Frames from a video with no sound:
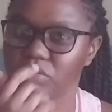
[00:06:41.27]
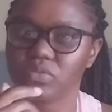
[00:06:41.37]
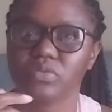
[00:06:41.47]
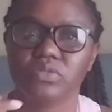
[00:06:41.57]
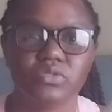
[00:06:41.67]

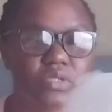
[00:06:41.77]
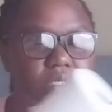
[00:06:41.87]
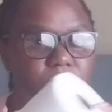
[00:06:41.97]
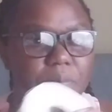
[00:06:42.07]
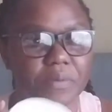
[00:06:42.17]
so the
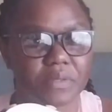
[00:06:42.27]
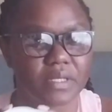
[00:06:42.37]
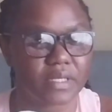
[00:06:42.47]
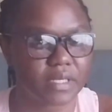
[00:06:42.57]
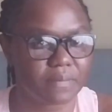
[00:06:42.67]
toilet paper
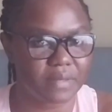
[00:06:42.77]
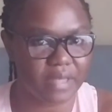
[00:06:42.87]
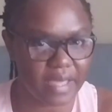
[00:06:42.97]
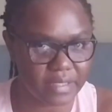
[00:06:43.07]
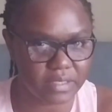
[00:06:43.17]
really came in
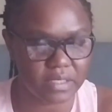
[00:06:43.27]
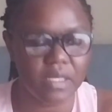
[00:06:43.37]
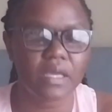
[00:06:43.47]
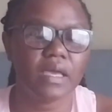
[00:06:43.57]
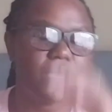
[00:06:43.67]
handy.
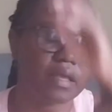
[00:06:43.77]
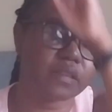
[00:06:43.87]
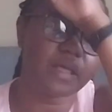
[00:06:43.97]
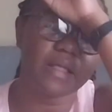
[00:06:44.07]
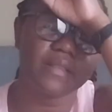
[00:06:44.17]
And the